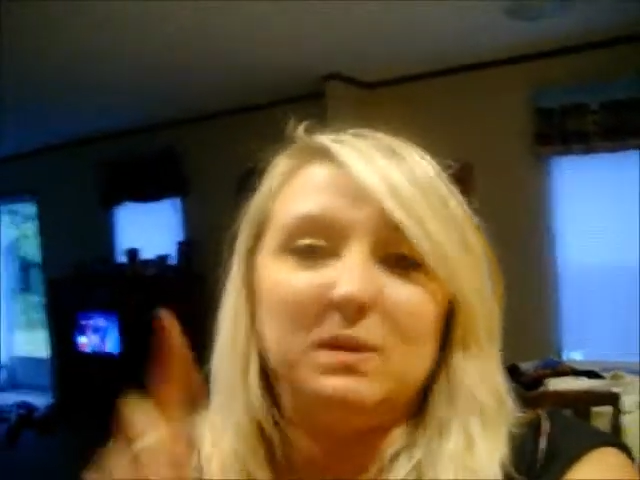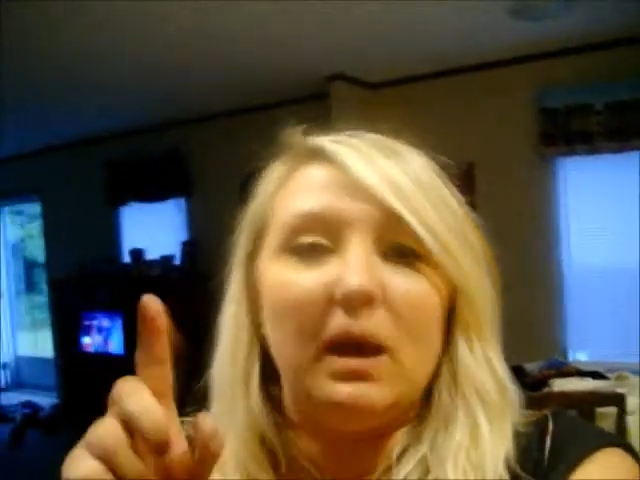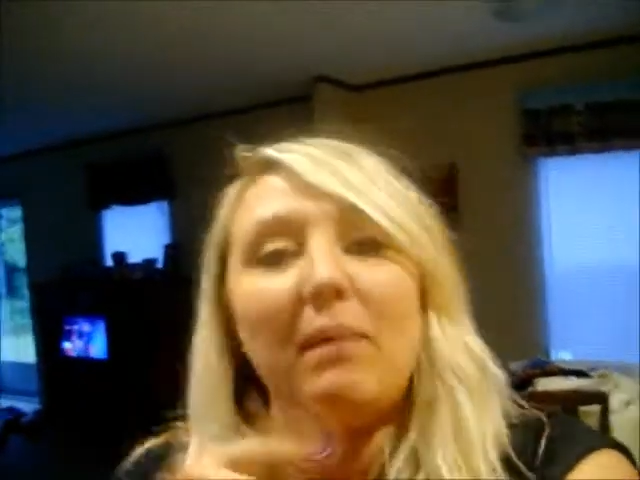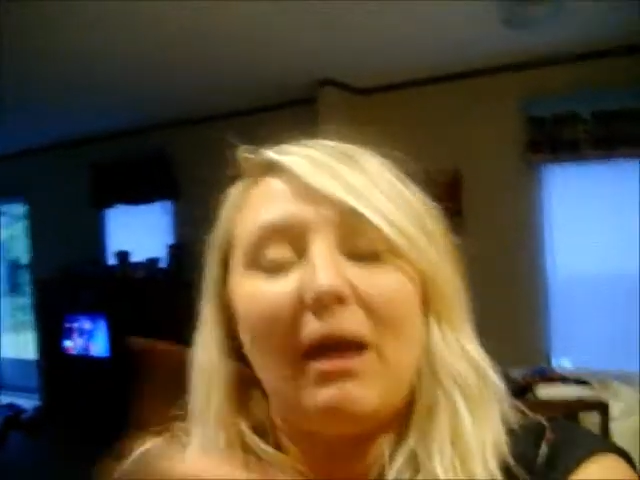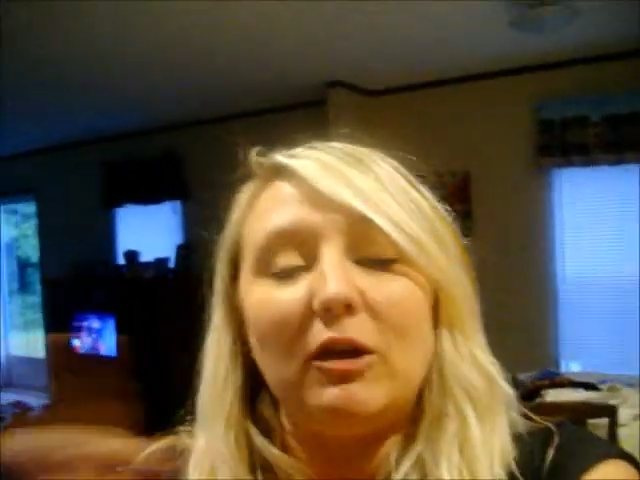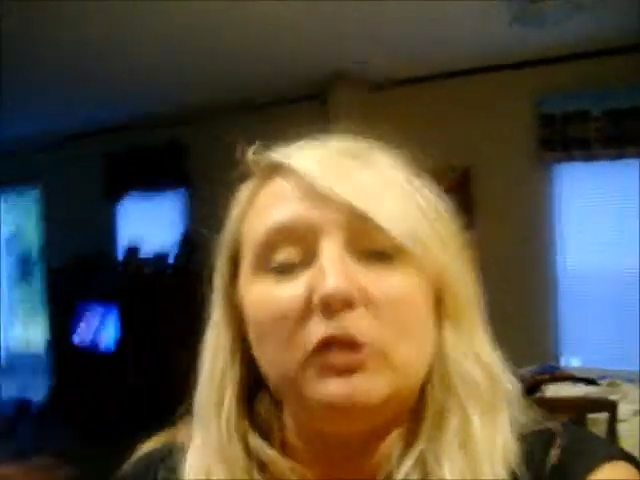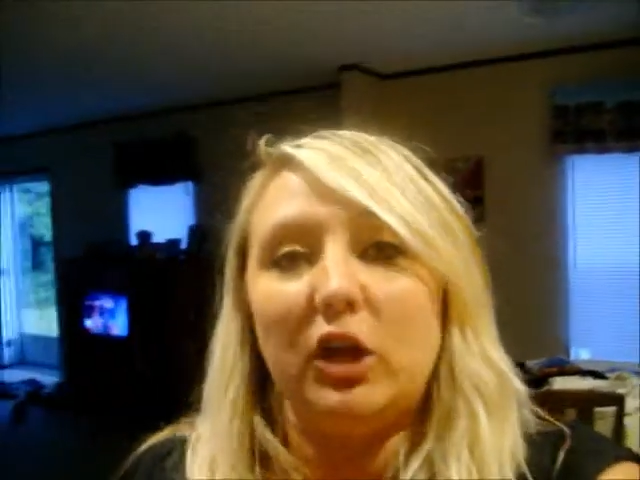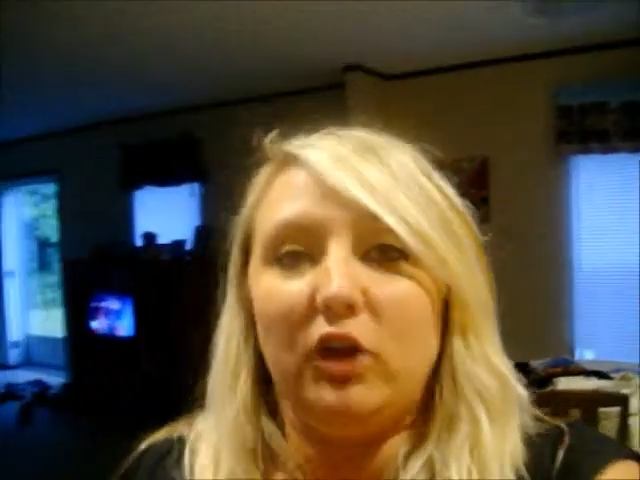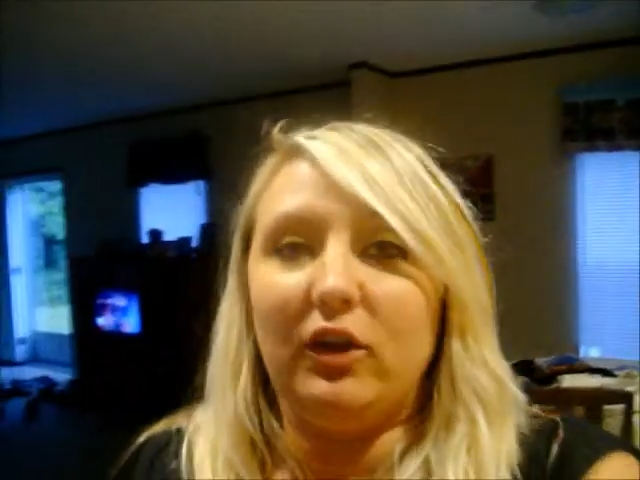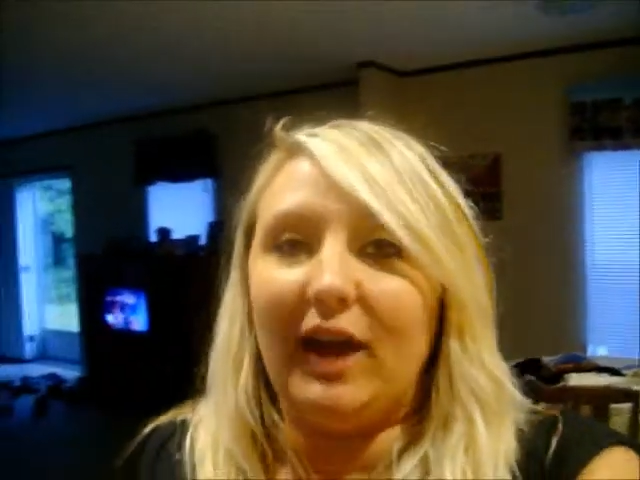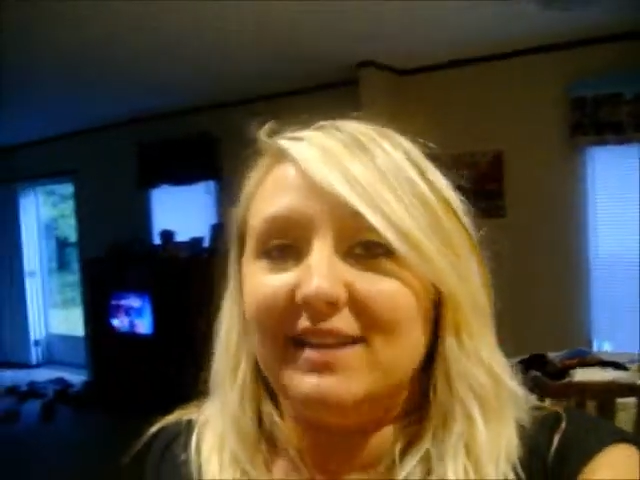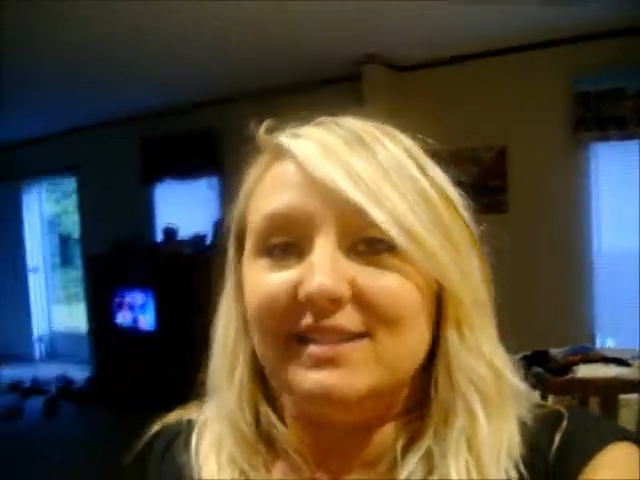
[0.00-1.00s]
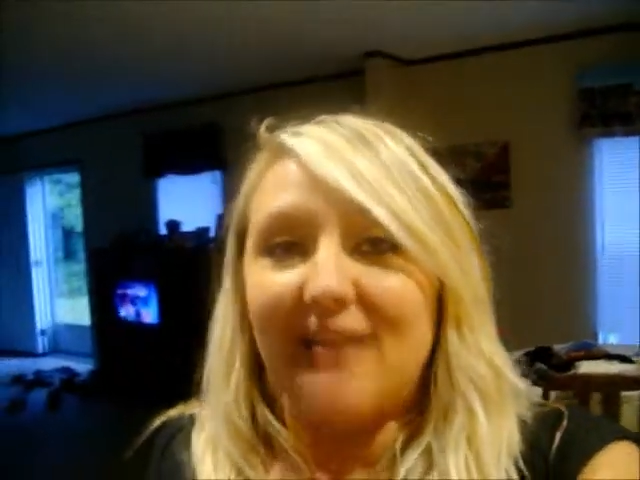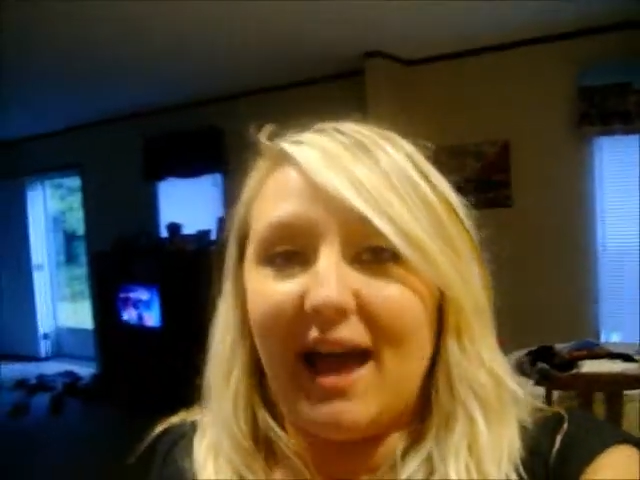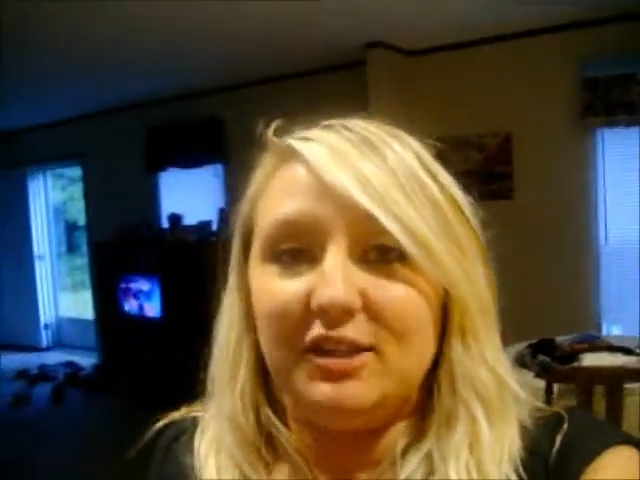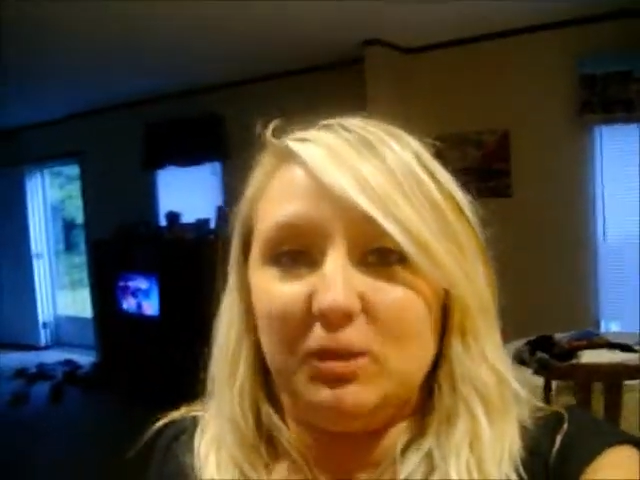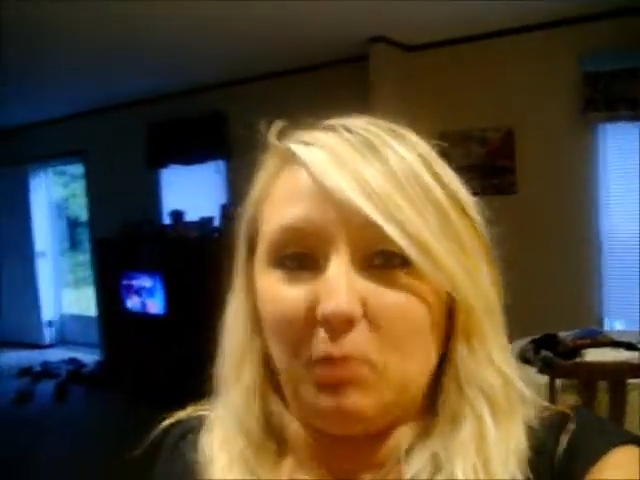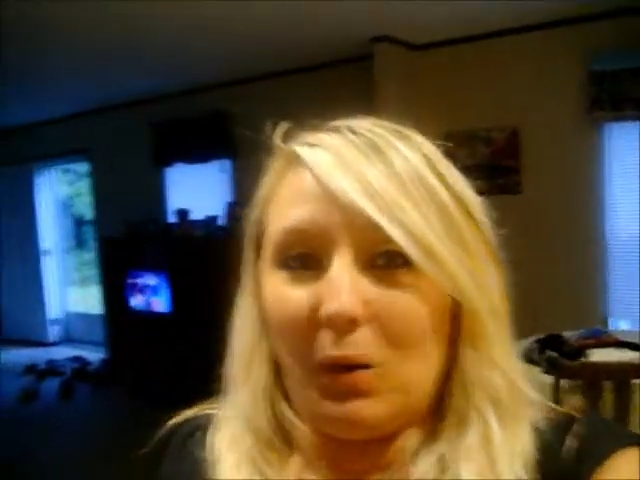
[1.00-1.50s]
So I'll show you guys
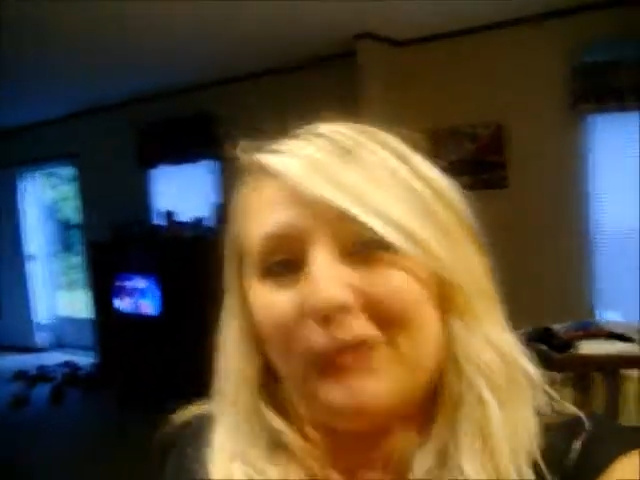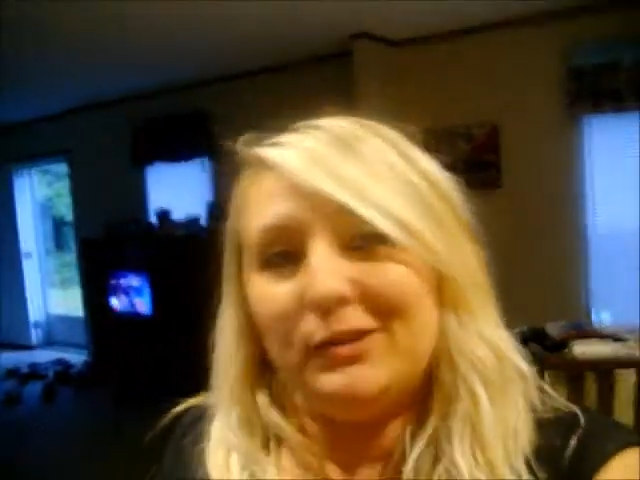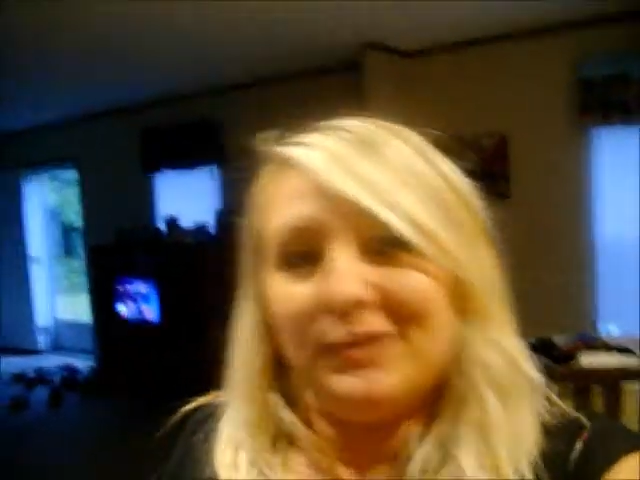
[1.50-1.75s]
that tomorrow.